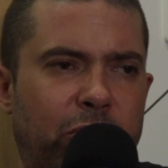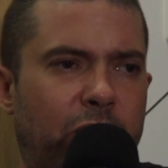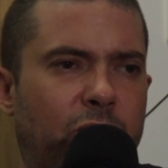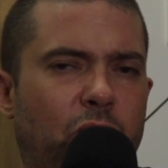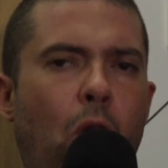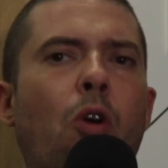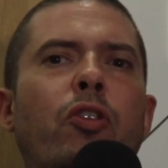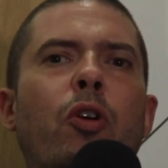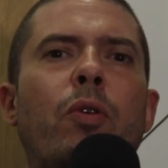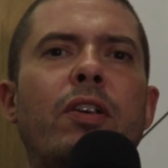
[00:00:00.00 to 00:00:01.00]

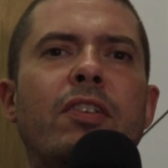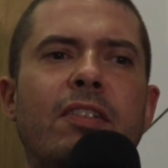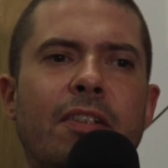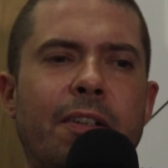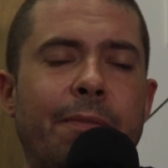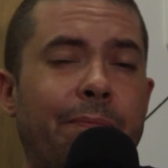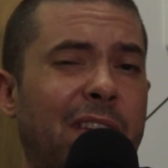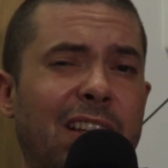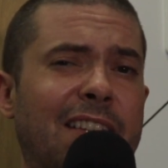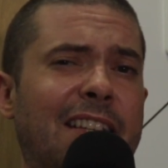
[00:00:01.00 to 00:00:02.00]
wrongdoers,
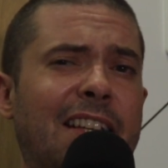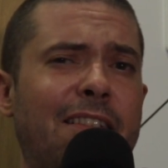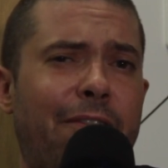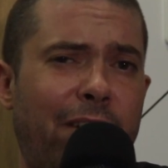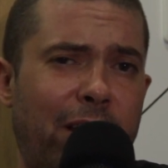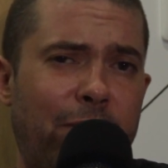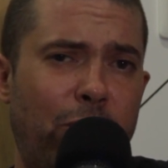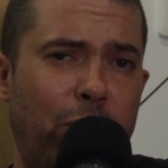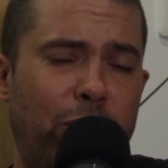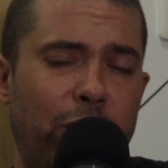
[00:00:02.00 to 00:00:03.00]
because he is a fucking
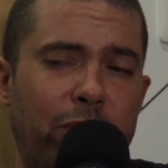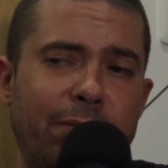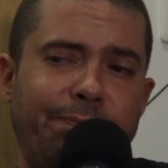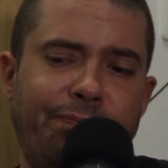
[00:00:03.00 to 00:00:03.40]
wrongdoer.